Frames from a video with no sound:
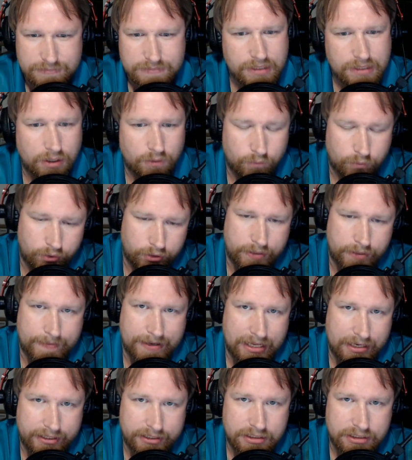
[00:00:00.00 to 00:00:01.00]
don't worry
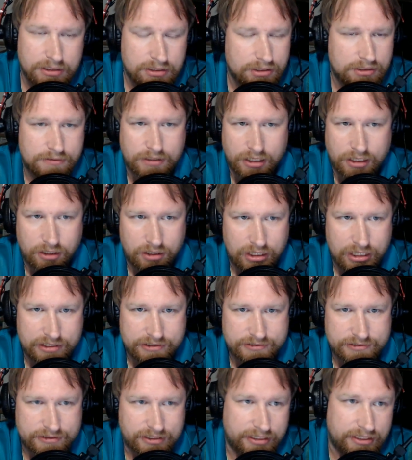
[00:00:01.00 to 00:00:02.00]
about it, in all
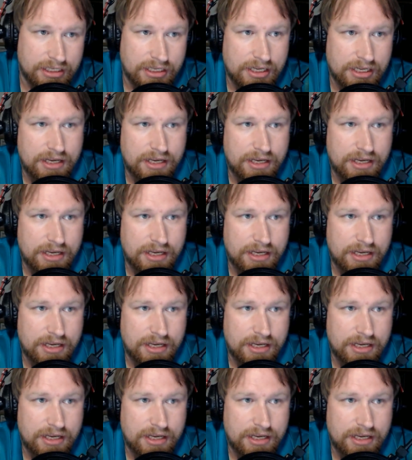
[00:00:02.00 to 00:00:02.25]
honesty.